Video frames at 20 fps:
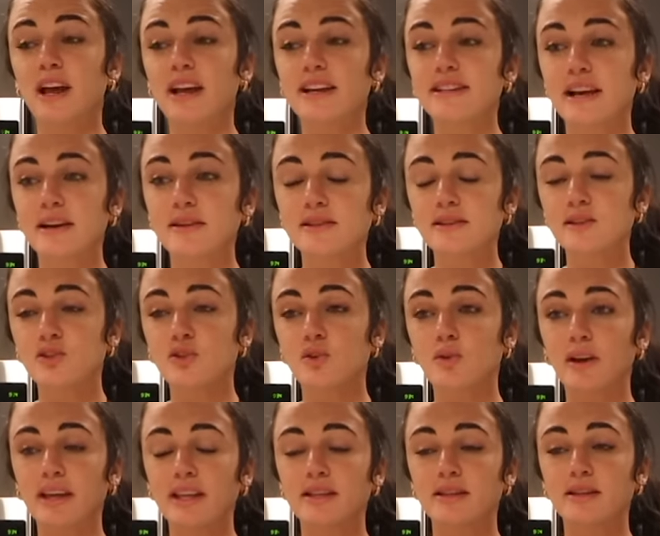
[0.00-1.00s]
nice houses so
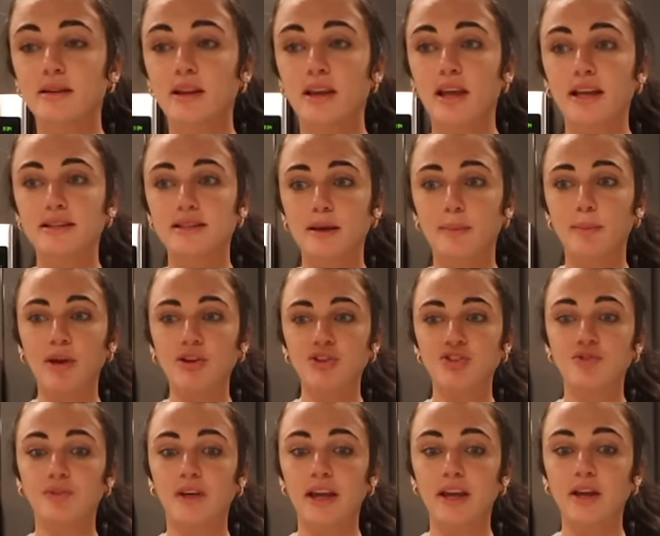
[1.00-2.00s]
like it, it's a bunch
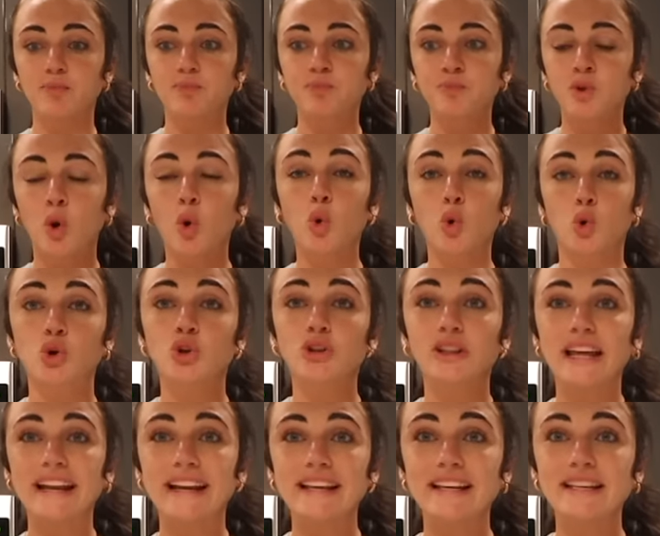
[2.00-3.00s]
of like older
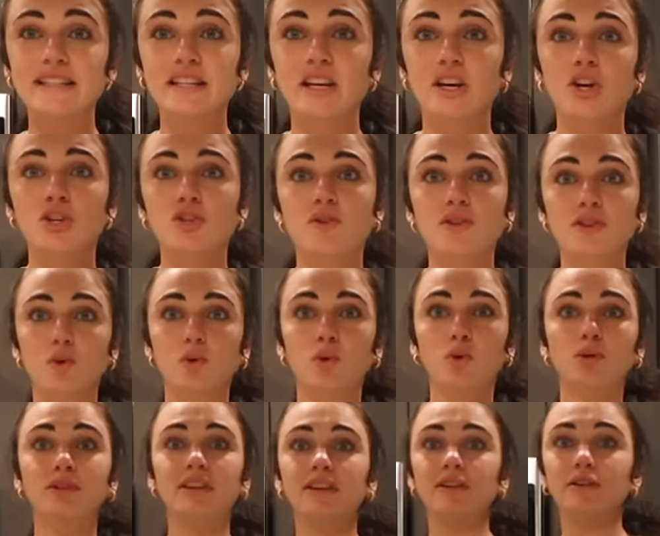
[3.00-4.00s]
ladies so this
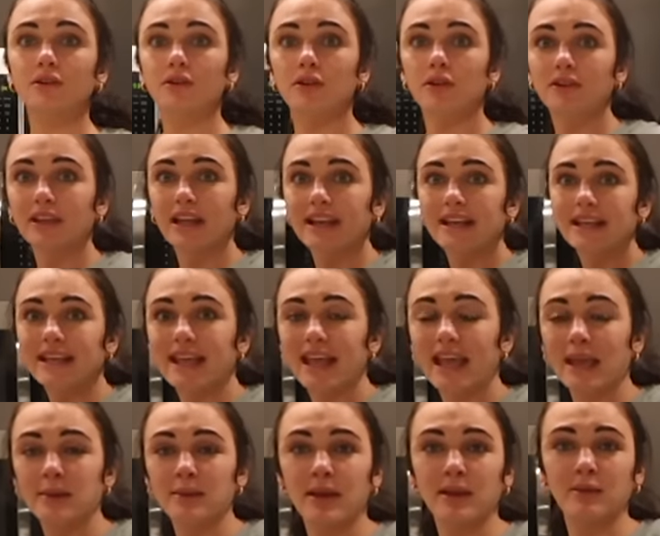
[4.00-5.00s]
older lady
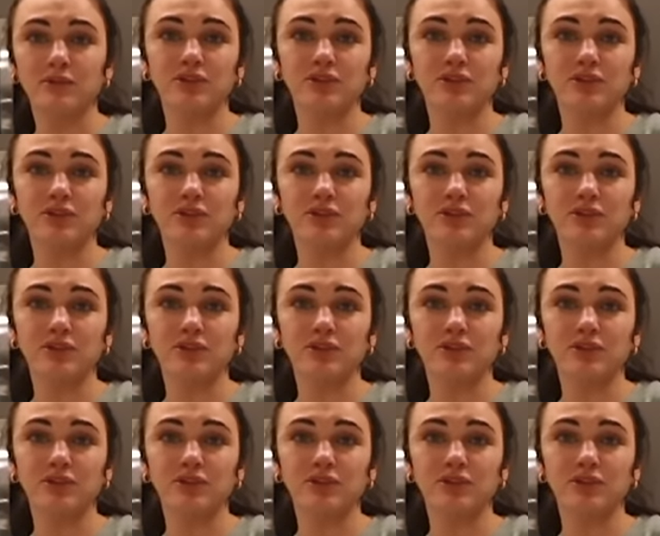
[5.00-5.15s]
came in